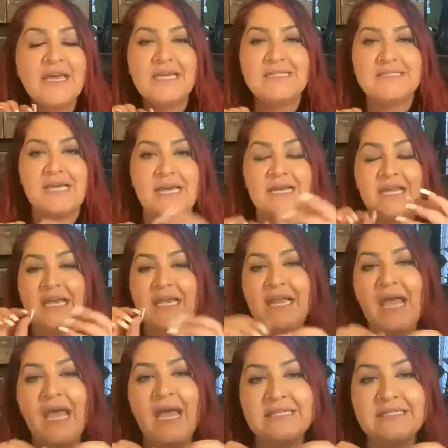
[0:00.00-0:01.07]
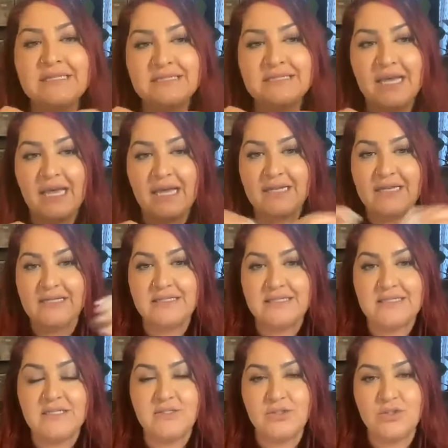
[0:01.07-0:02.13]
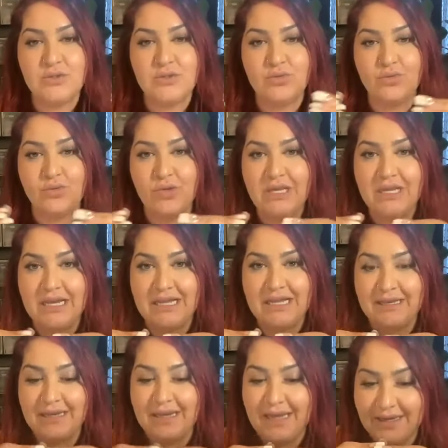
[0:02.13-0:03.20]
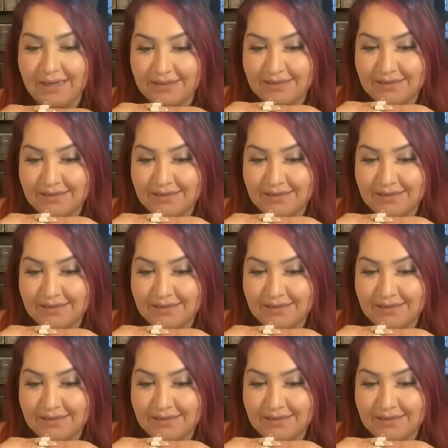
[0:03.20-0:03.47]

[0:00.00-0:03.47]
is that it has a tendency to reconnect.